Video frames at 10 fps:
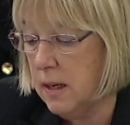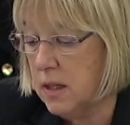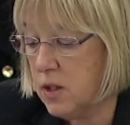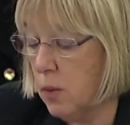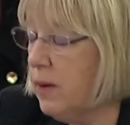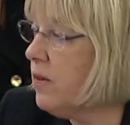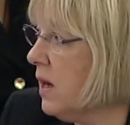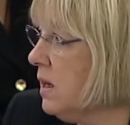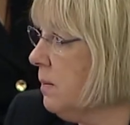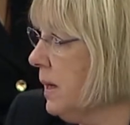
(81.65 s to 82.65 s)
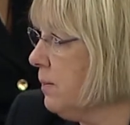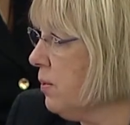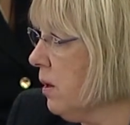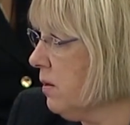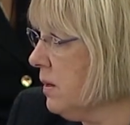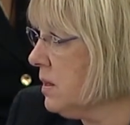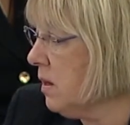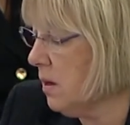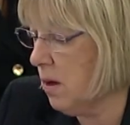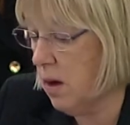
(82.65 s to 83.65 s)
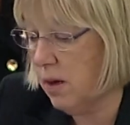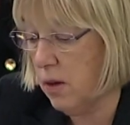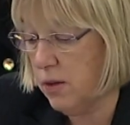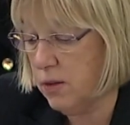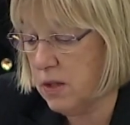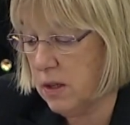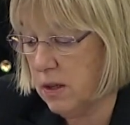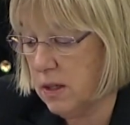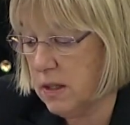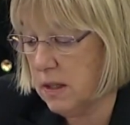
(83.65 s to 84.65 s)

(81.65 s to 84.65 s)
So we've got to demand progress on all those areas.